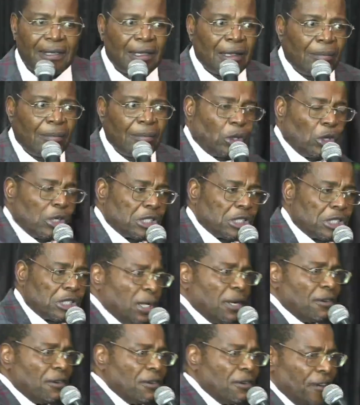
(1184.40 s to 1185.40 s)
Because they will
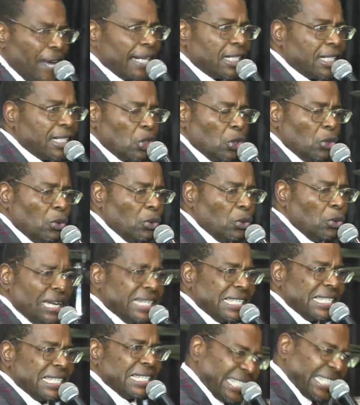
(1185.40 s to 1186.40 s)
infect you with their
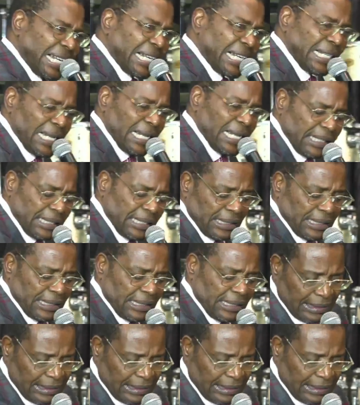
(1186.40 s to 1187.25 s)
sickness.